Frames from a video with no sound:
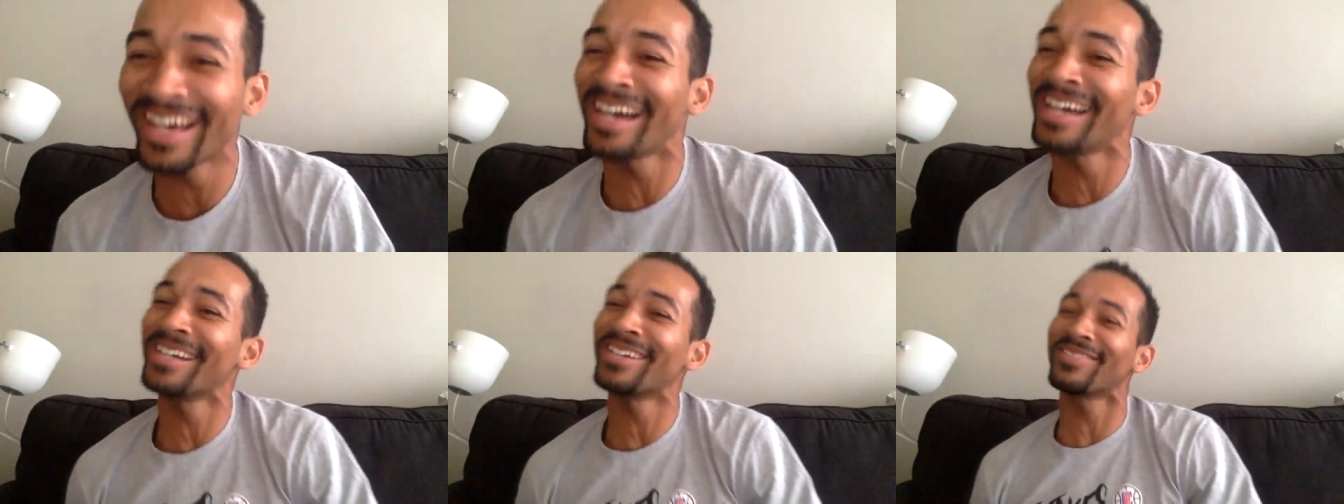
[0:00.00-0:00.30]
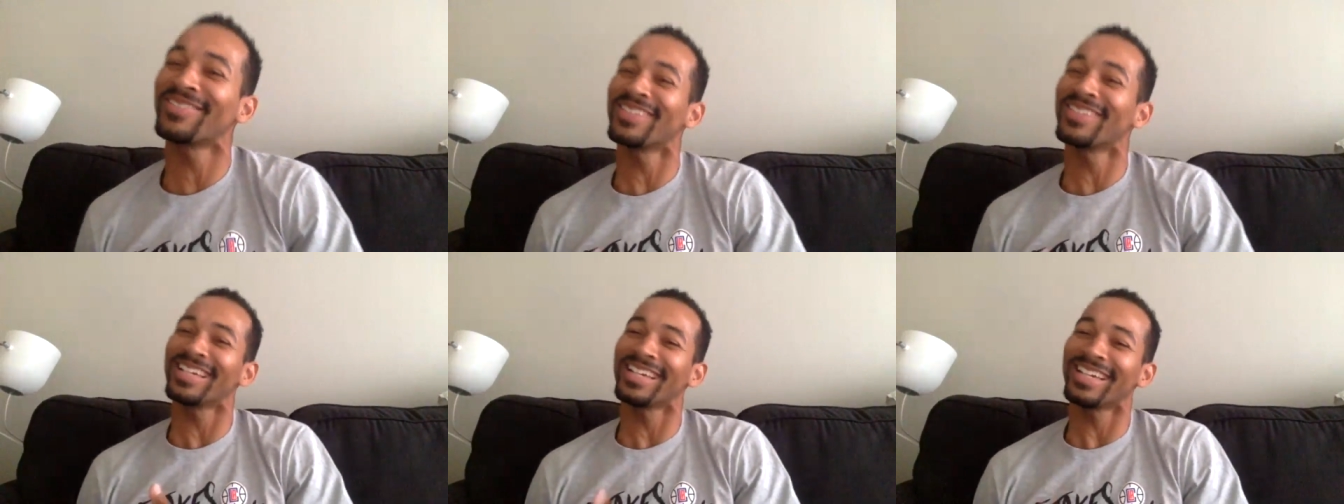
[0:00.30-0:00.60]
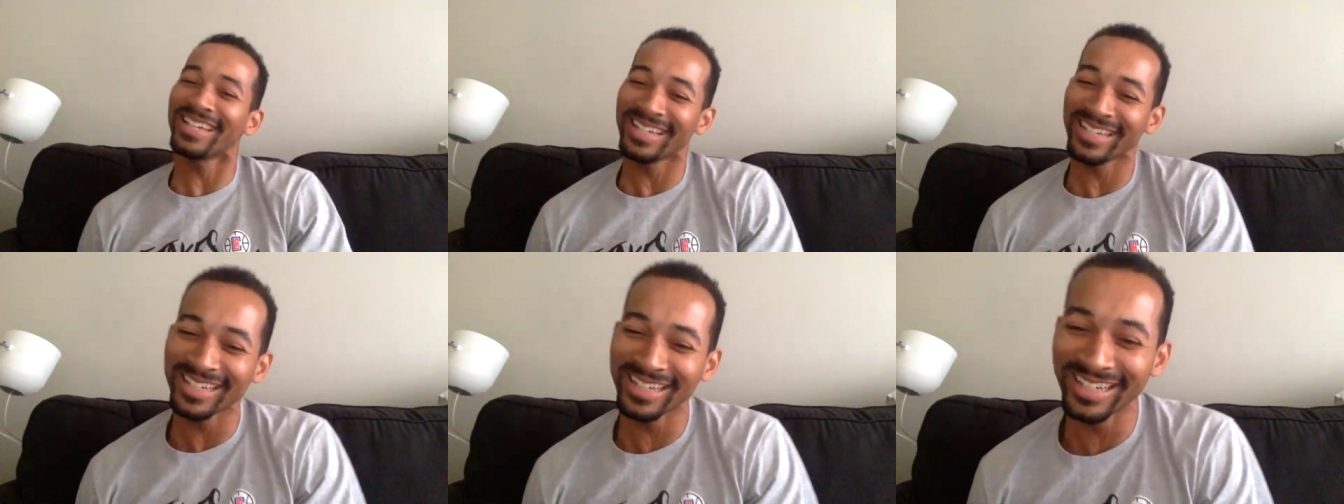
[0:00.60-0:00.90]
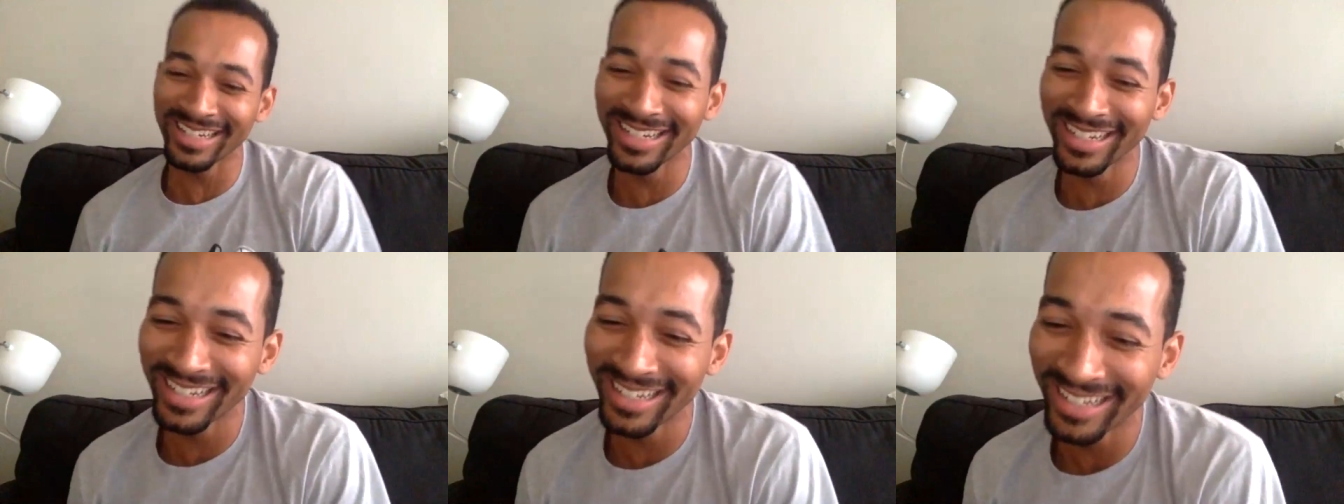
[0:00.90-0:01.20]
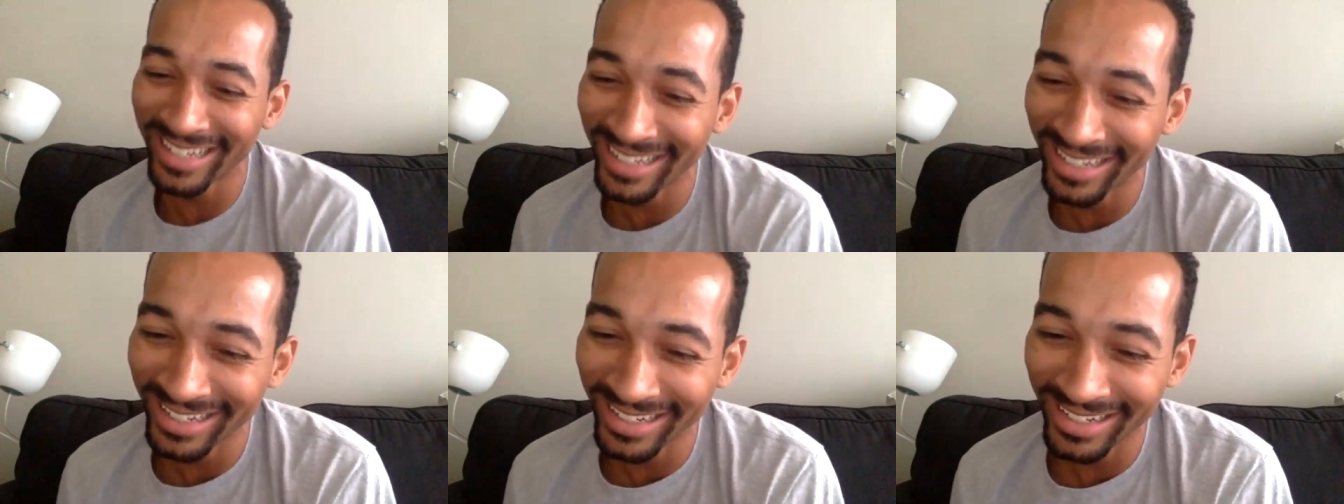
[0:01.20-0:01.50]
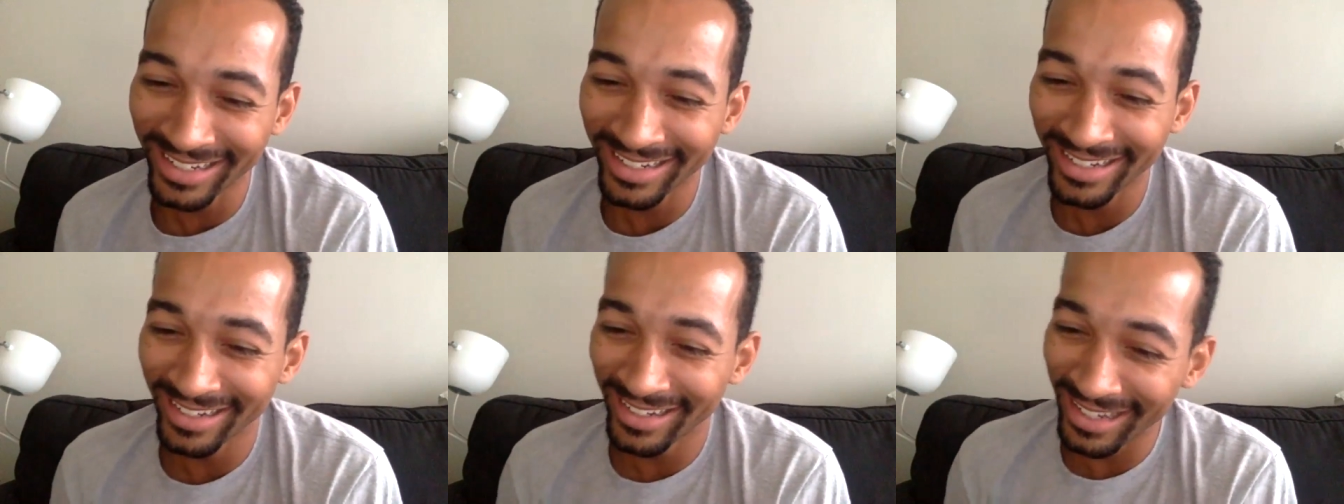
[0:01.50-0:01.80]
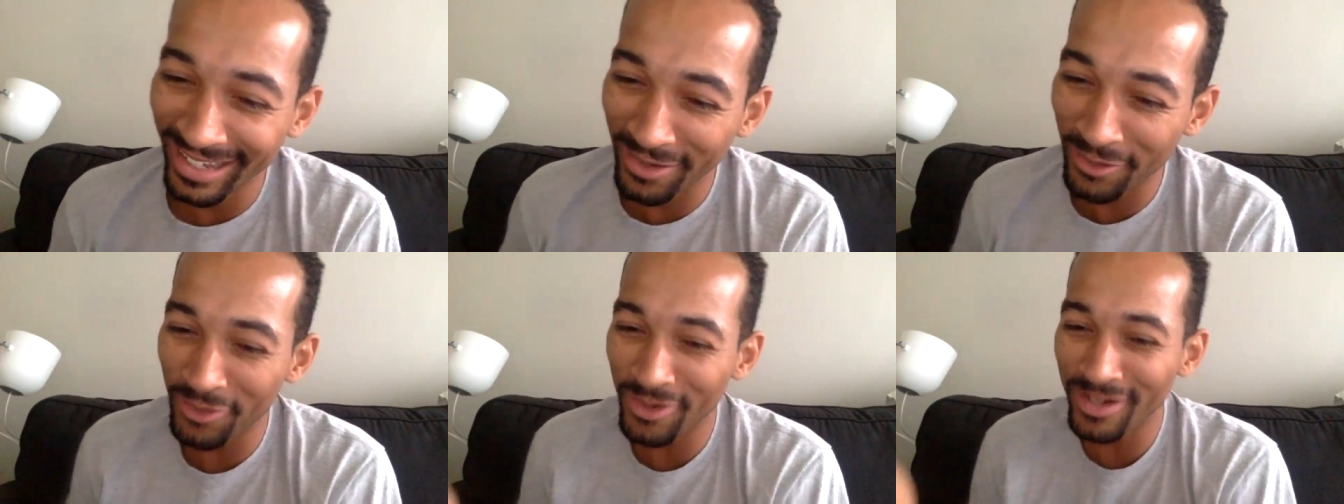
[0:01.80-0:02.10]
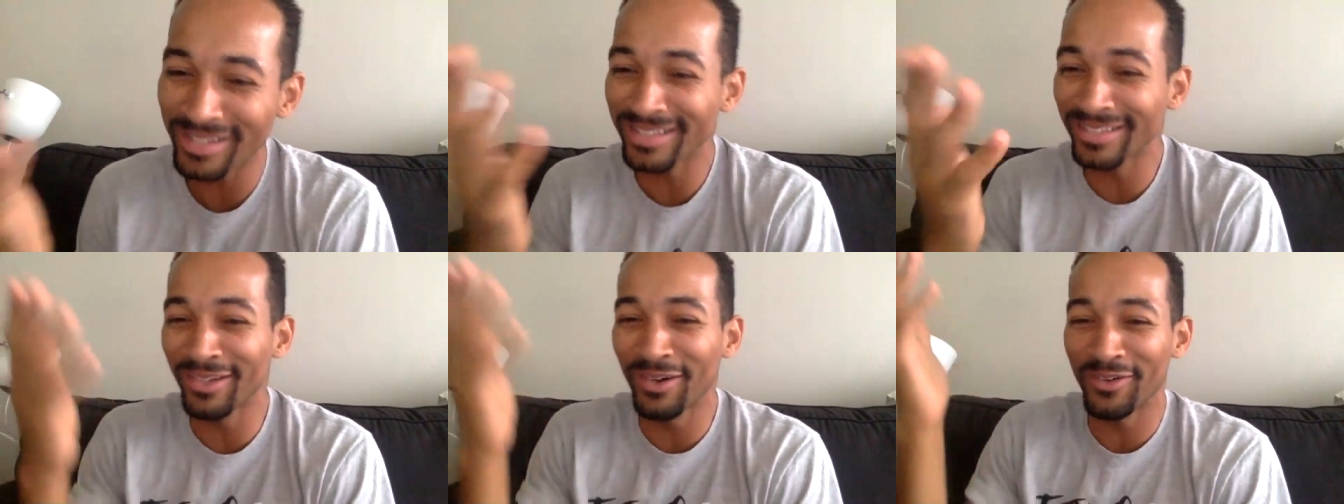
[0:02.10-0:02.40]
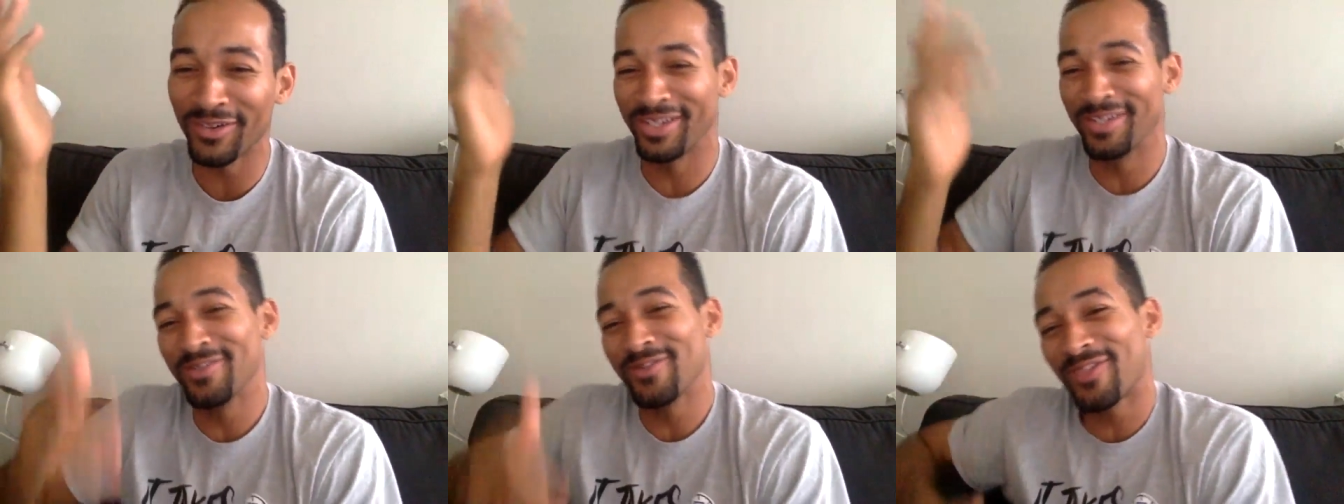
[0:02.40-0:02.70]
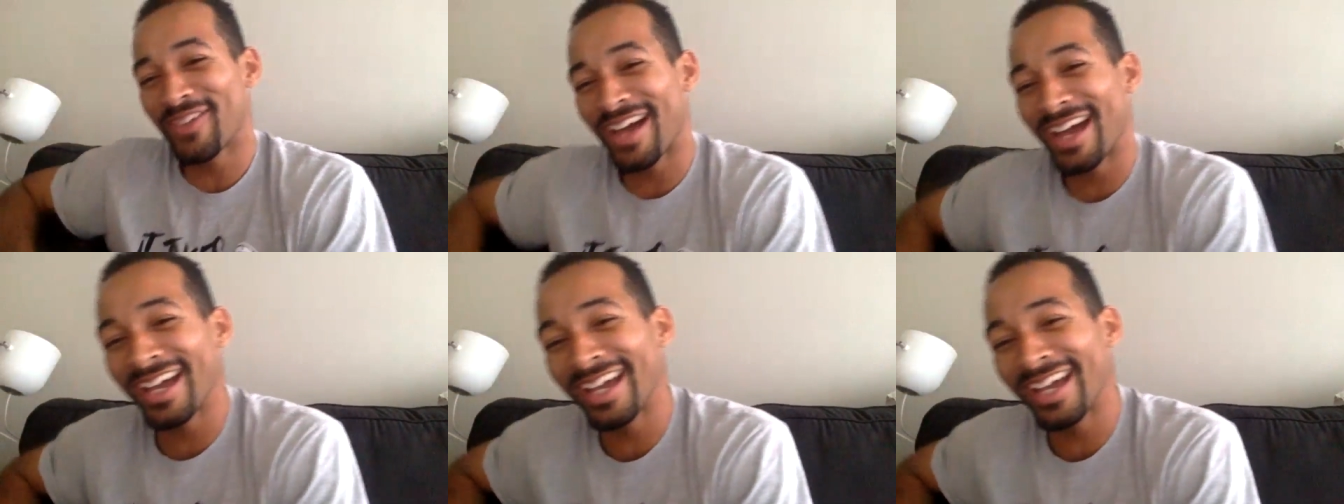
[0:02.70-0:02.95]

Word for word: lie to me and we're no invite.